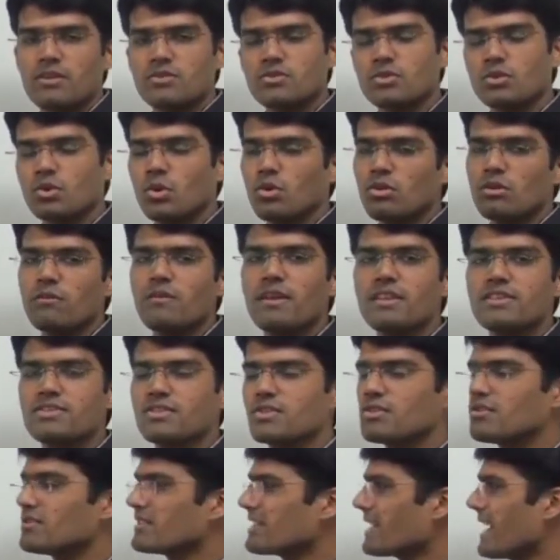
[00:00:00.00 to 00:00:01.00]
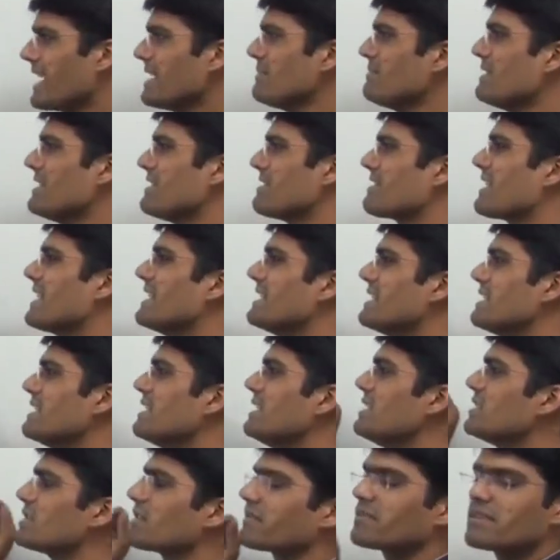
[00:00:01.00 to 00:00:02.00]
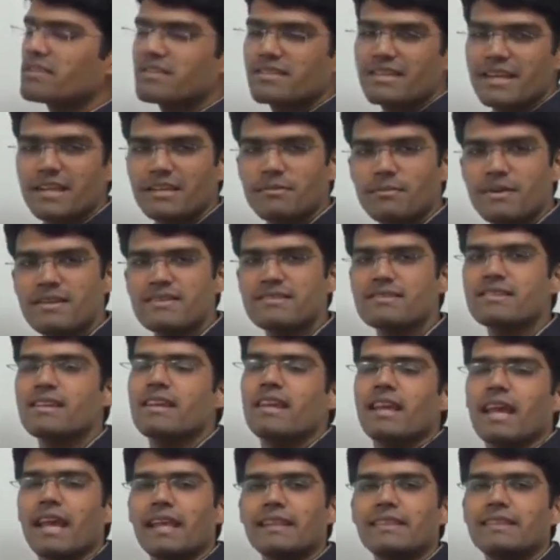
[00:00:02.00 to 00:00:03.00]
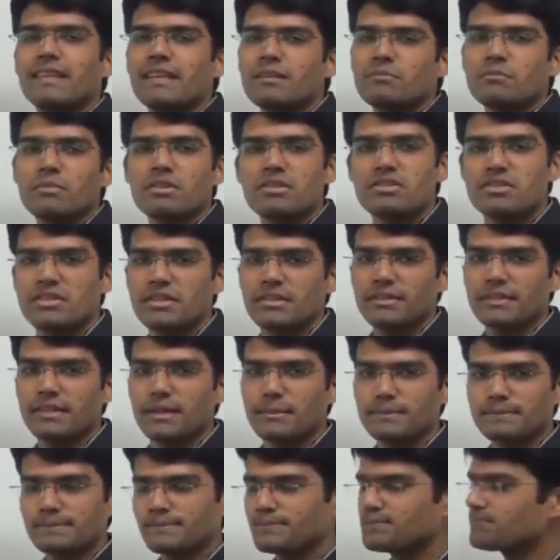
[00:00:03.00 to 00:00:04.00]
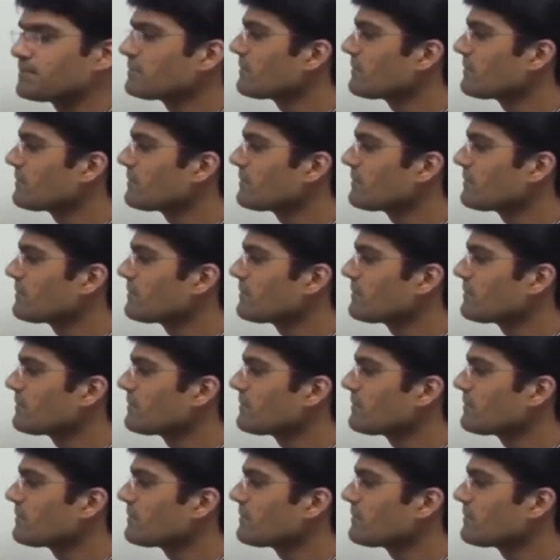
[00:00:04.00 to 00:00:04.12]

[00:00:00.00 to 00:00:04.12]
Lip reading: So don't waste your time in writing each of the statements and then merging them.